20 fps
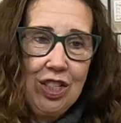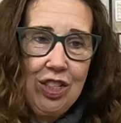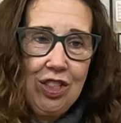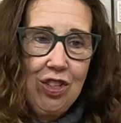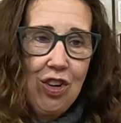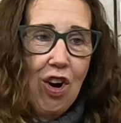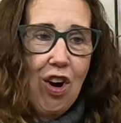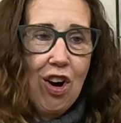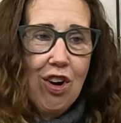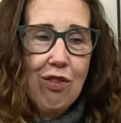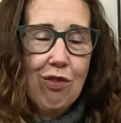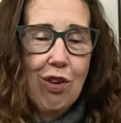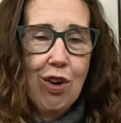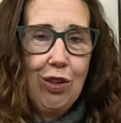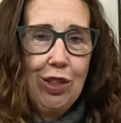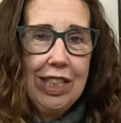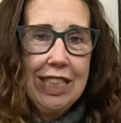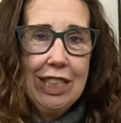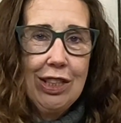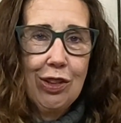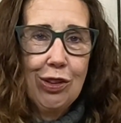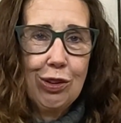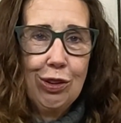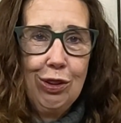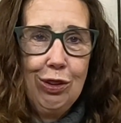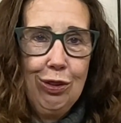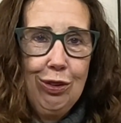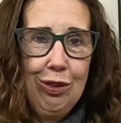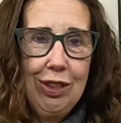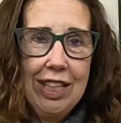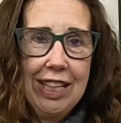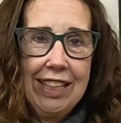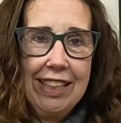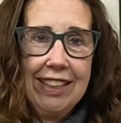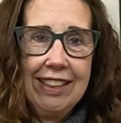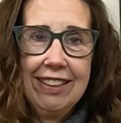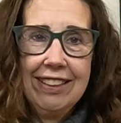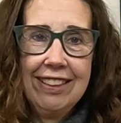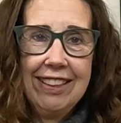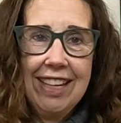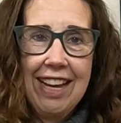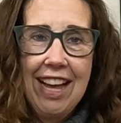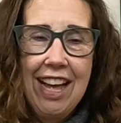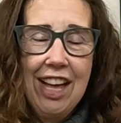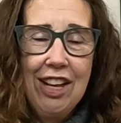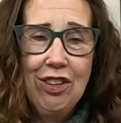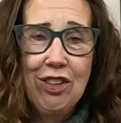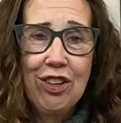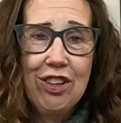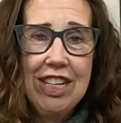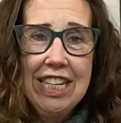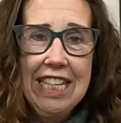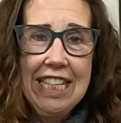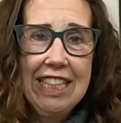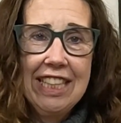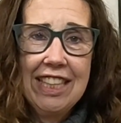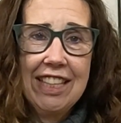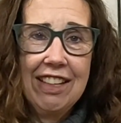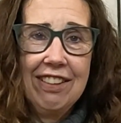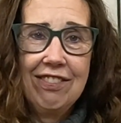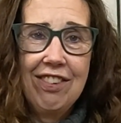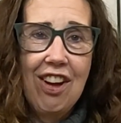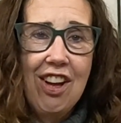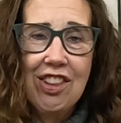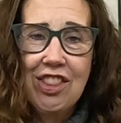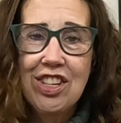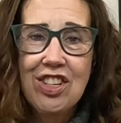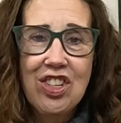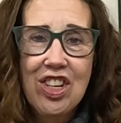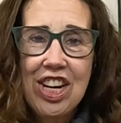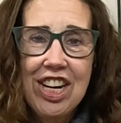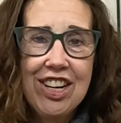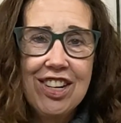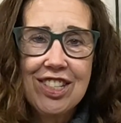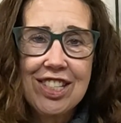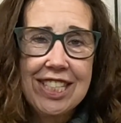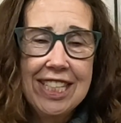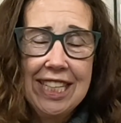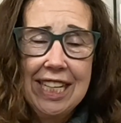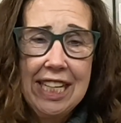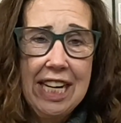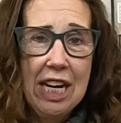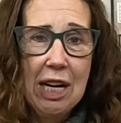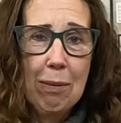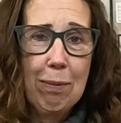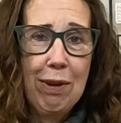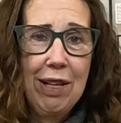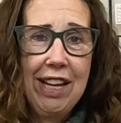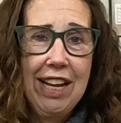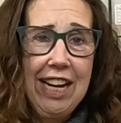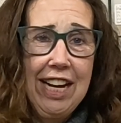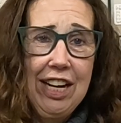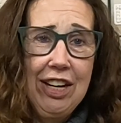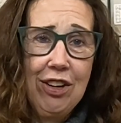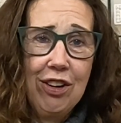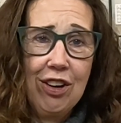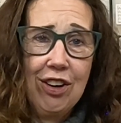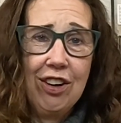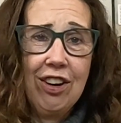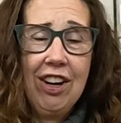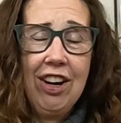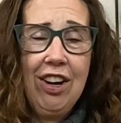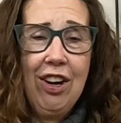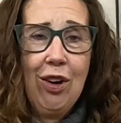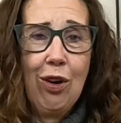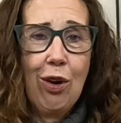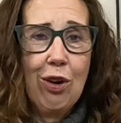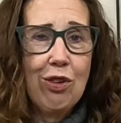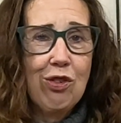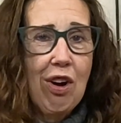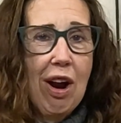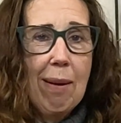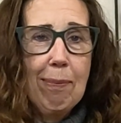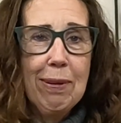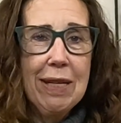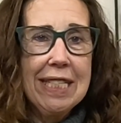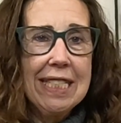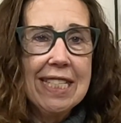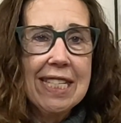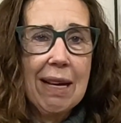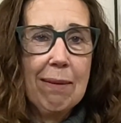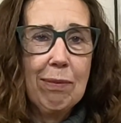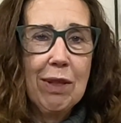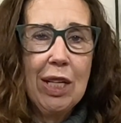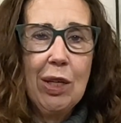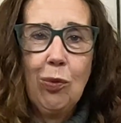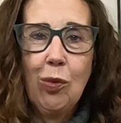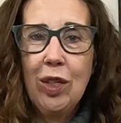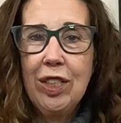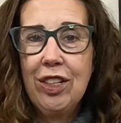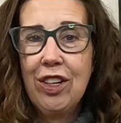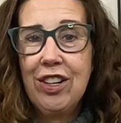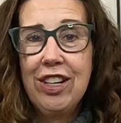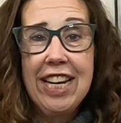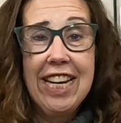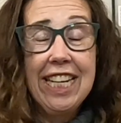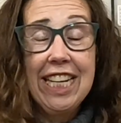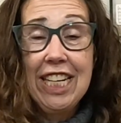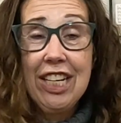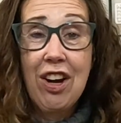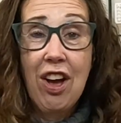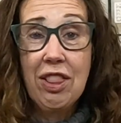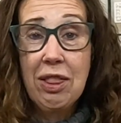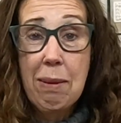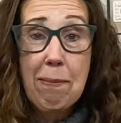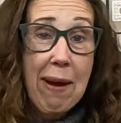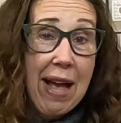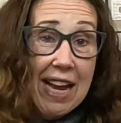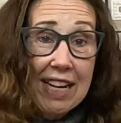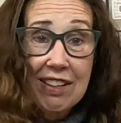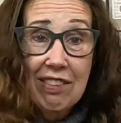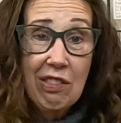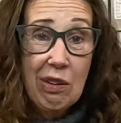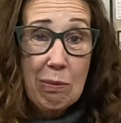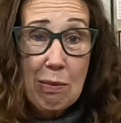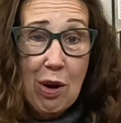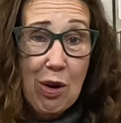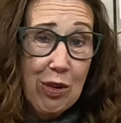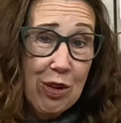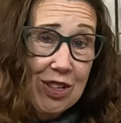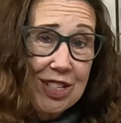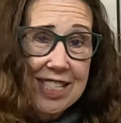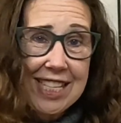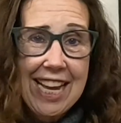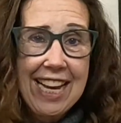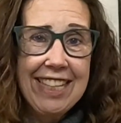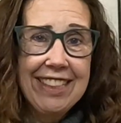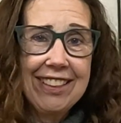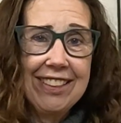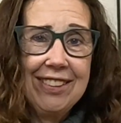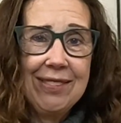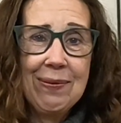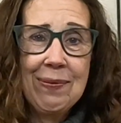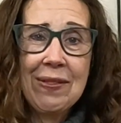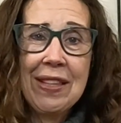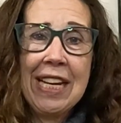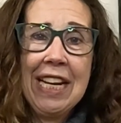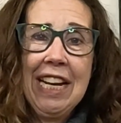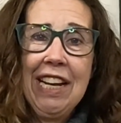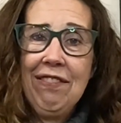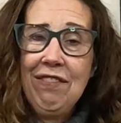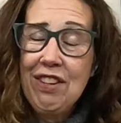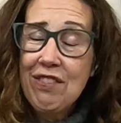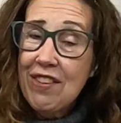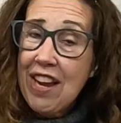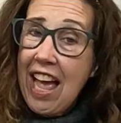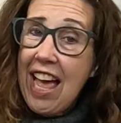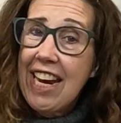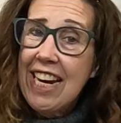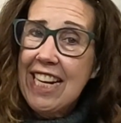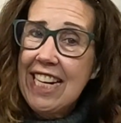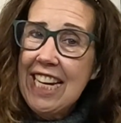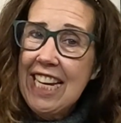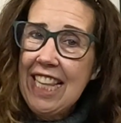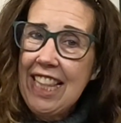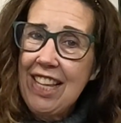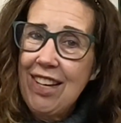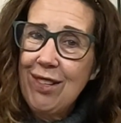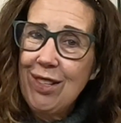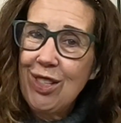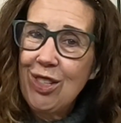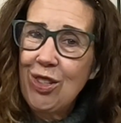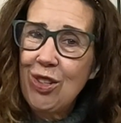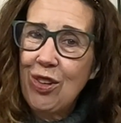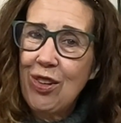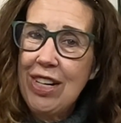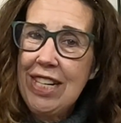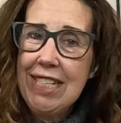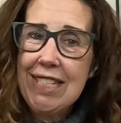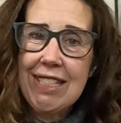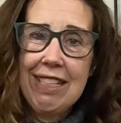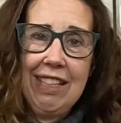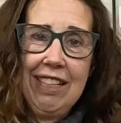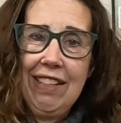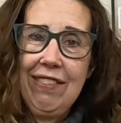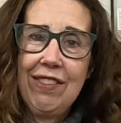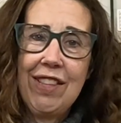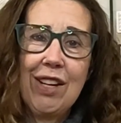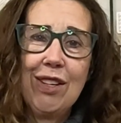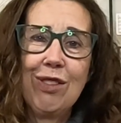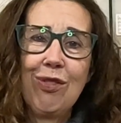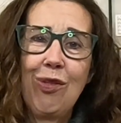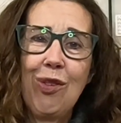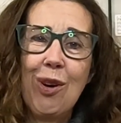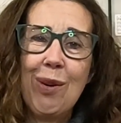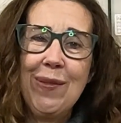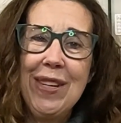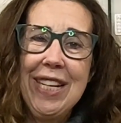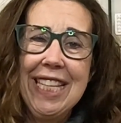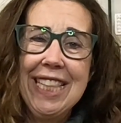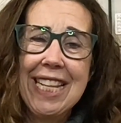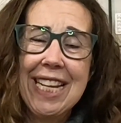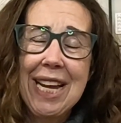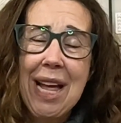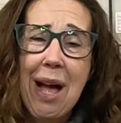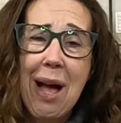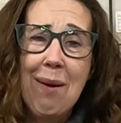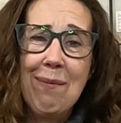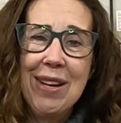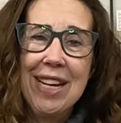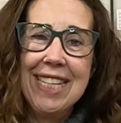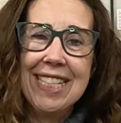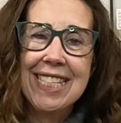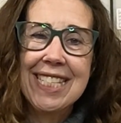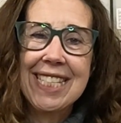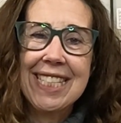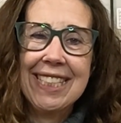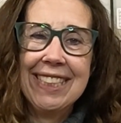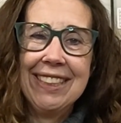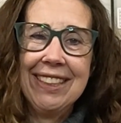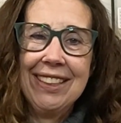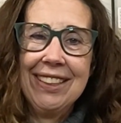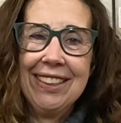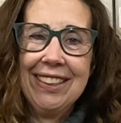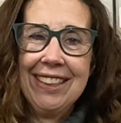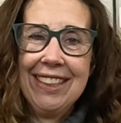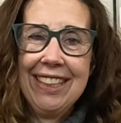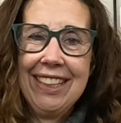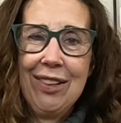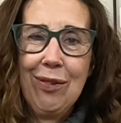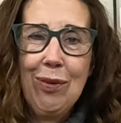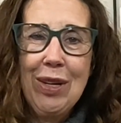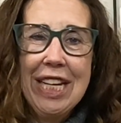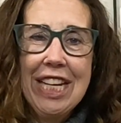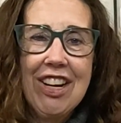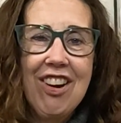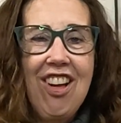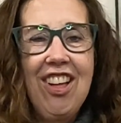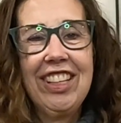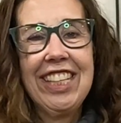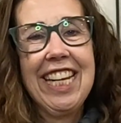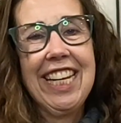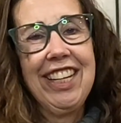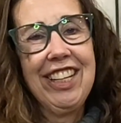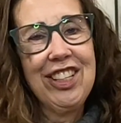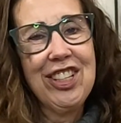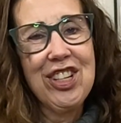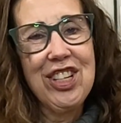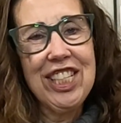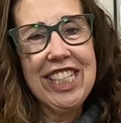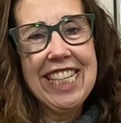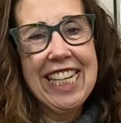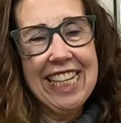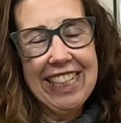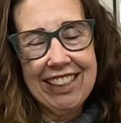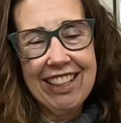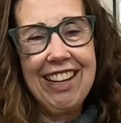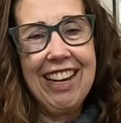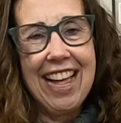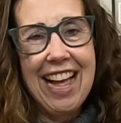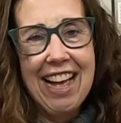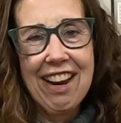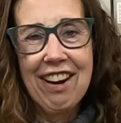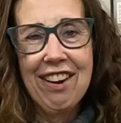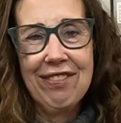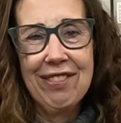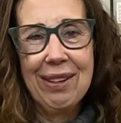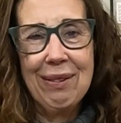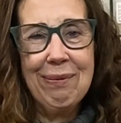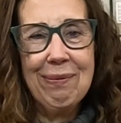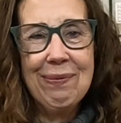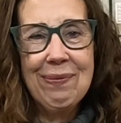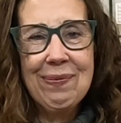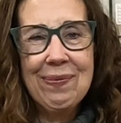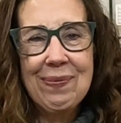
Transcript: yarn rolling through the underneath of all the chairs in an airplane, or dropping something when you're knitting on the back of a motorcycle? If you've got any of those stories, leave those for me in the comments. We can all get a good giggle out of them.